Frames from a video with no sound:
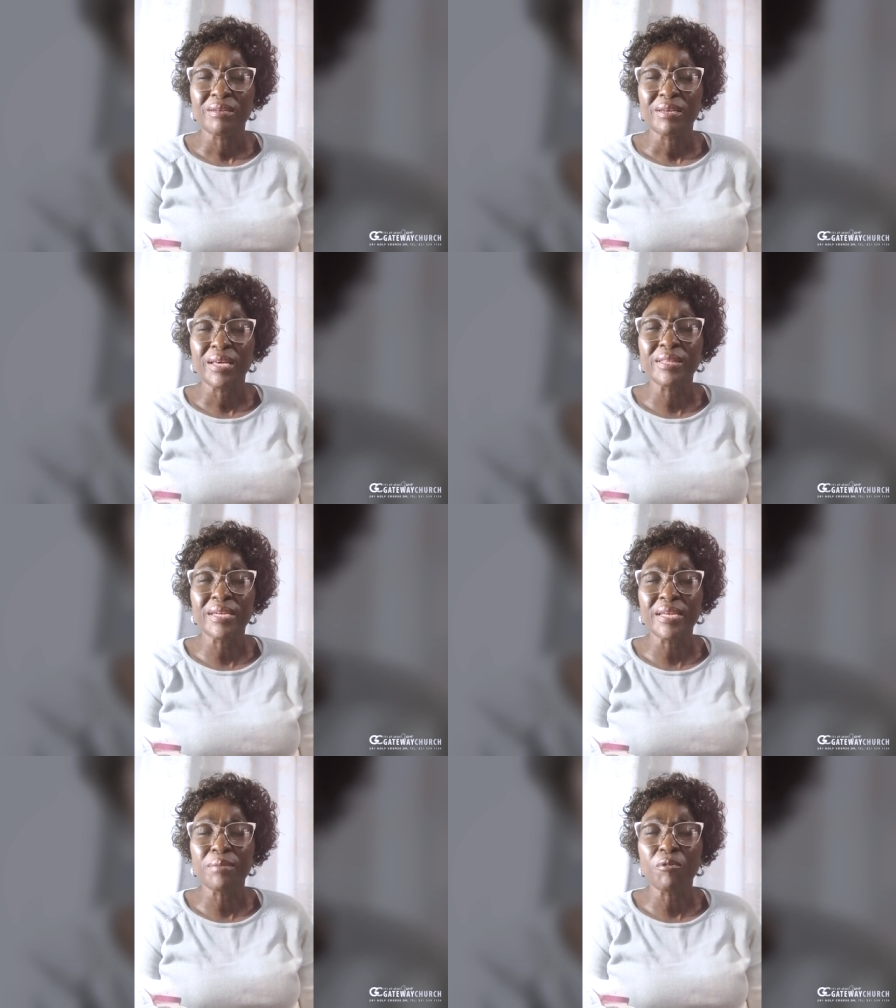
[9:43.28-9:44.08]
In the
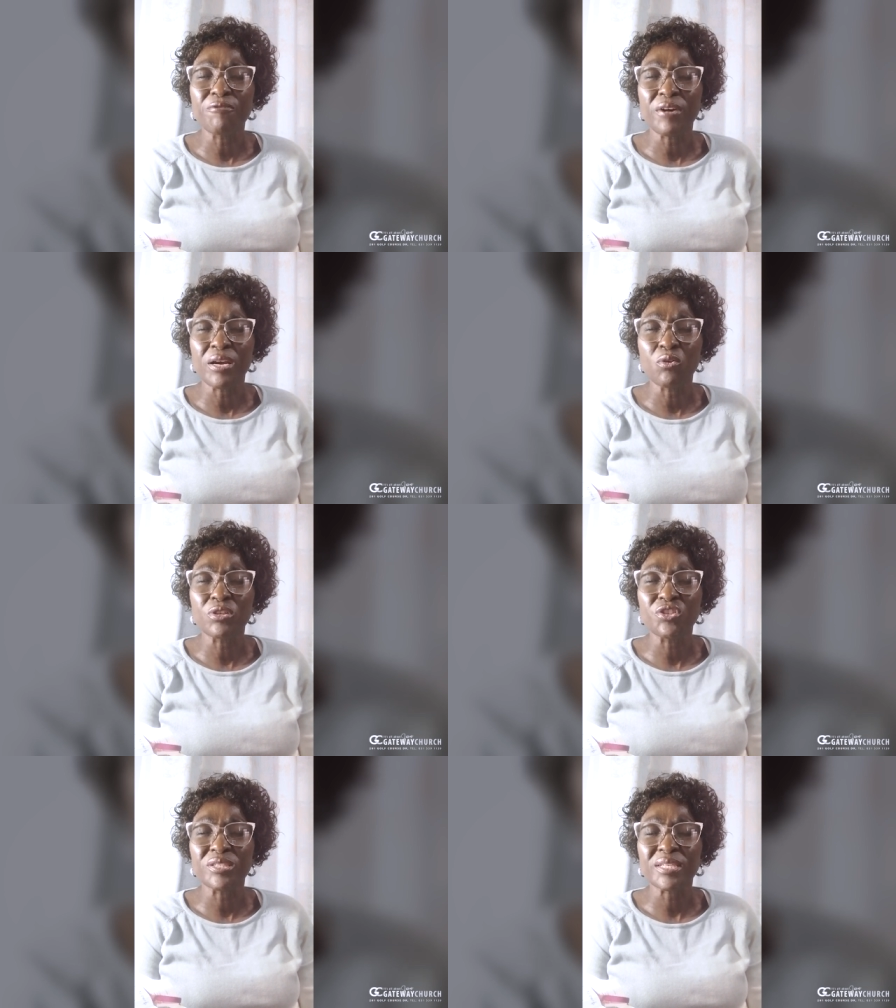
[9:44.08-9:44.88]
name of our Lord
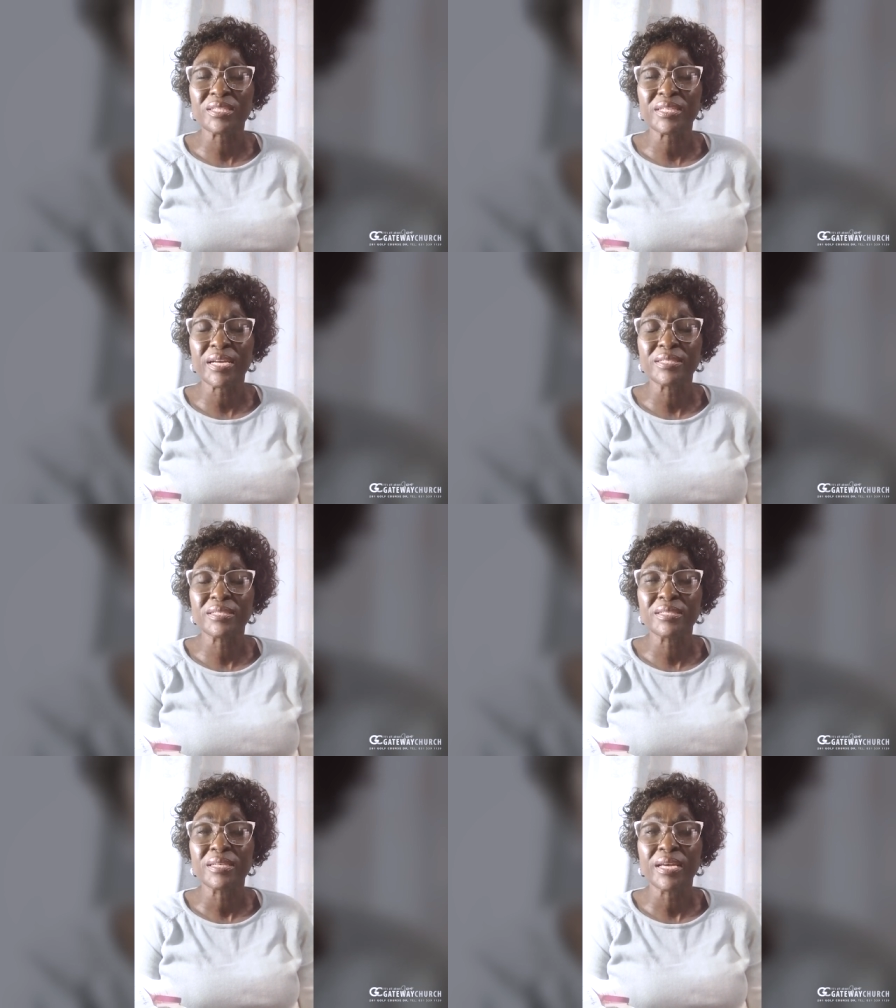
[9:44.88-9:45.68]
Jesus
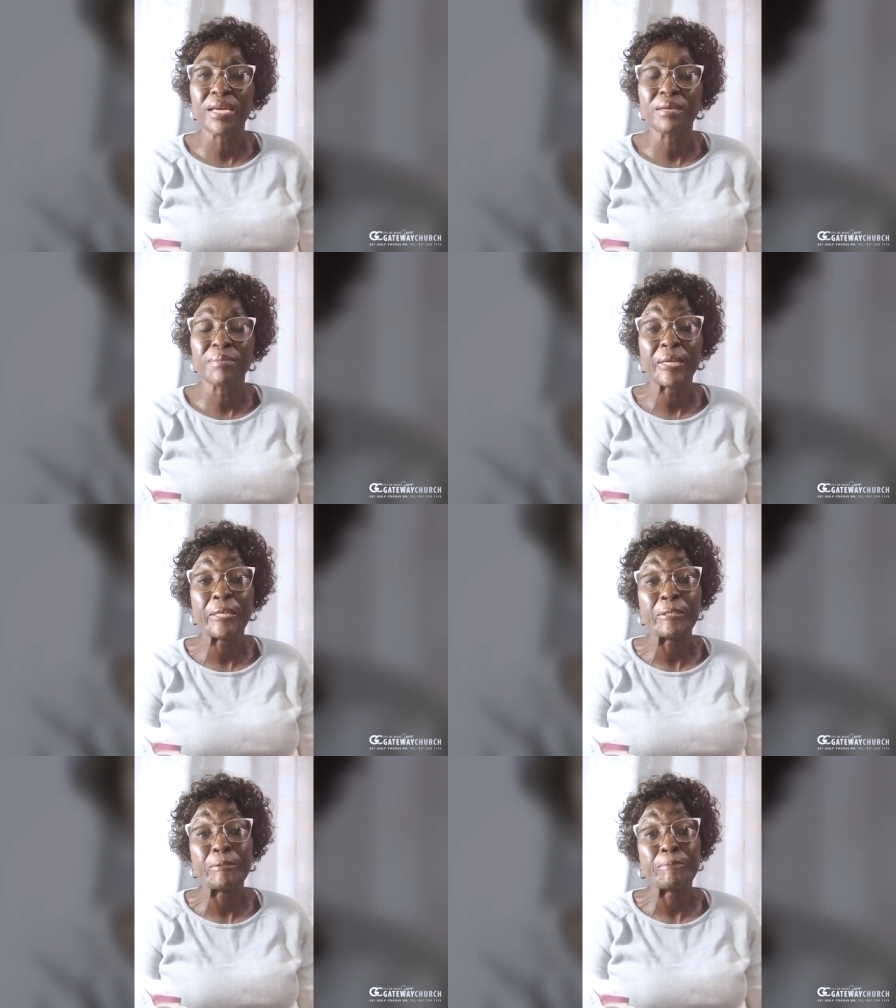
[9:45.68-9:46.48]
Christ. Amen.